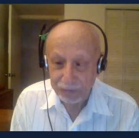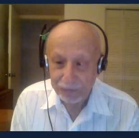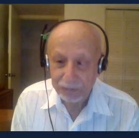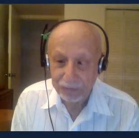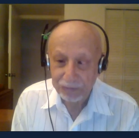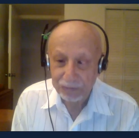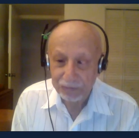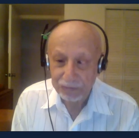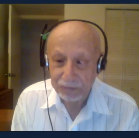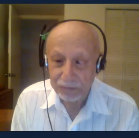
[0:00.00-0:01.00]

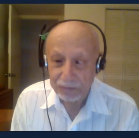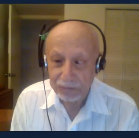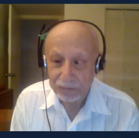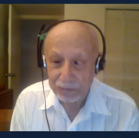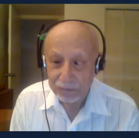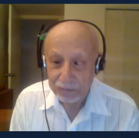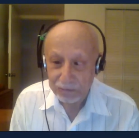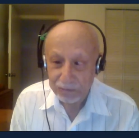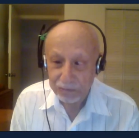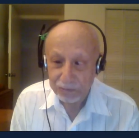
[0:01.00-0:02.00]

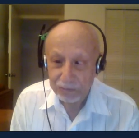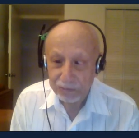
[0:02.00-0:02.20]
(silence)